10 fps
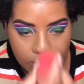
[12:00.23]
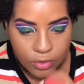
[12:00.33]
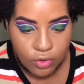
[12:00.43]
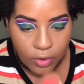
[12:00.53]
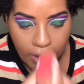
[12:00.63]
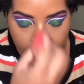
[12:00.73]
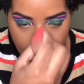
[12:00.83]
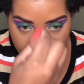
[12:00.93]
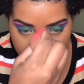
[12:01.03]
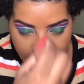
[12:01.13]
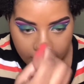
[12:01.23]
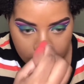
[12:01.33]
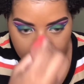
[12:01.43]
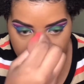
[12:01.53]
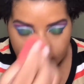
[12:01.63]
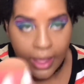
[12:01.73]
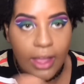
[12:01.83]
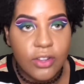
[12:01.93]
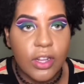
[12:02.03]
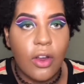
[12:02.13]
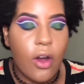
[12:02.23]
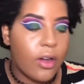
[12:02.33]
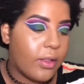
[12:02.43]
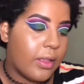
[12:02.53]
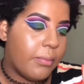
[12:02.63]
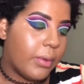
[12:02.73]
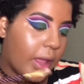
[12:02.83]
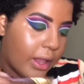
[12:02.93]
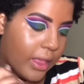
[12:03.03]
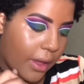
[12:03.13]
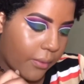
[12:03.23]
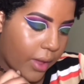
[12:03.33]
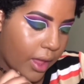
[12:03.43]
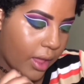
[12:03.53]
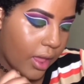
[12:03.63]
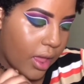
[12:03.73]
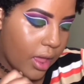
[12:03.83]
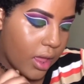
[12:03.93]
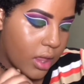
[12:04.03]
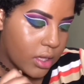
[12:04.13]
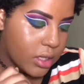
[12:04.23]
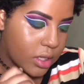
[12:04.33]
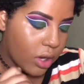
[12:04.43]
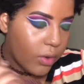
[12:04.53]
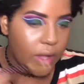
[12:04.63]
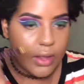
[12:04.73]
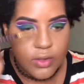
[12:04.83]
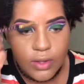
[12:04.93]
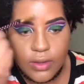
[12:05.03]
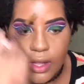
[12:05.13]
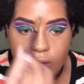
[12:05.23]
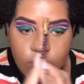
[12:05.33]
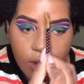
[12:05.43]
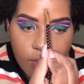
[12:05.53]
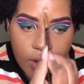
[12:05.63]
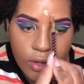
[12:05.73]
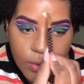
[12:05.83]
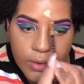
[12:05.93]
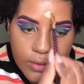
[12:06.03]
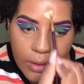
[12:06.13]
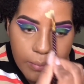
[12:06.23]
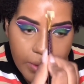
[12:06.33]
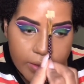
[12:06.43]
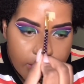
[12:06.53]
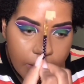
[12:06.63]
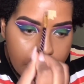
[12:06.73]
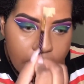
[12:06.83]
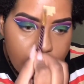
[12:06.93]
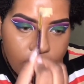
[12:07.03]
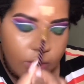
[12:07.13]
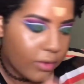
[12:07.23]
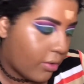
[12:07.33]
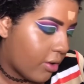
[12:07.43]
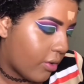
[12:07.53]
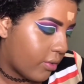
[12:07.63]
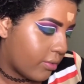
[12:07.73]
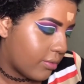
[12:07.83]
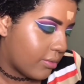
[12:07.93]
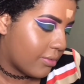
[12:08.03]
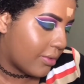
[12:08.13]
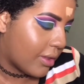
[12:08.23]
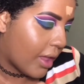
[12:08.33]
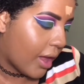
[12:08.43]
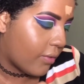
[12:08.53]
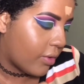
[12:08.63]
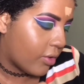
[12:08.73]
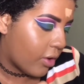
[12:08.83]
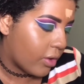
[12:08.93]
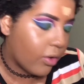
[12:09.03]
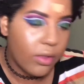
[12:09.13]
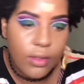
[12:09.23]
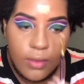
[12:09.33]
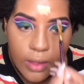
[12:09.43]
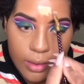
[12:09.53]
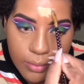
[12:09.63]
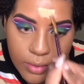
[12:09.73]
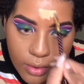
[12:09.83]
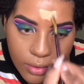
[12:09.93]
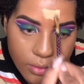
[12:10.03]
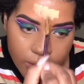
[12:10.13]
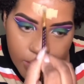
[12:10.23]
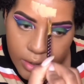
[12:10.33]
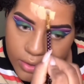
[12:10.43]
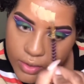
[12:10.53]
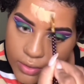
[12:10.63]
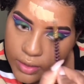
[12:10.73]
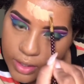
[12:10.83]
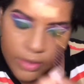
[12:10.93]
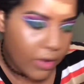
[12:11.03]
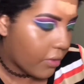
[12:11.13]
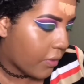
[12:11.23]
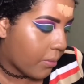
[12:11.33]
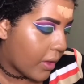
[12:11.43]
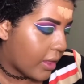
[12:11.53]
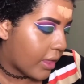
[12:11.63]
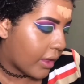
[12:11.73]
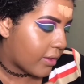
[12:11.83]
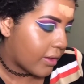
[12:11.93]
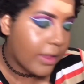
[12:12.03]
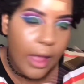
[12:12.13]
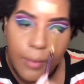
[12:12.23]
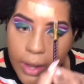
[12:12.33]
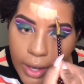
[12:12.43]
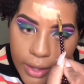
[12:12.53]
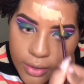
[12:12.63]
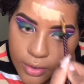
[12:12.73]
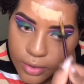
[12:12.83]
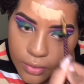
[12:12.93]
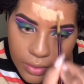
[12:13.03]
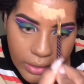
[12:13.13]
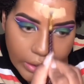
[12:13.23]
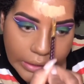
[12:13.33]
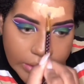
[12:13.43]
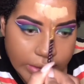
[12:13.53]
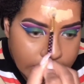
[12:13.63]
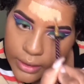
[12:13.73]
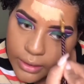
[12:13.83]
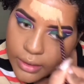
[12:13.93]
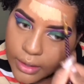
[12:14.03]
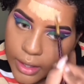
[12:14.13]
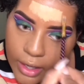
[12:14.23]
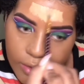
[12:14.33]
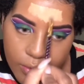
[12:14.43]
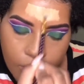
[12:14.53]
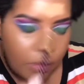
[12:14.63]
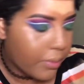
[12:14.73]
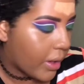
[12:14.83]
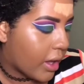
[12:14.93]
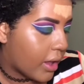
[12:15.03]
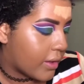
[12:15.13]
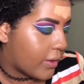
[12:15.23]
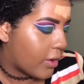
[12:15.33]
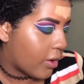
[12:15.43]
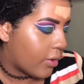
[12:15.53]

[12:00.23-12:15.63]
to dry out faster and it's actually harder to blend that way. So it's just easier if I do it step by step, and it's just, the end result is all the same. So it's just easier for me. That's just how I like to do things. And it's cool because,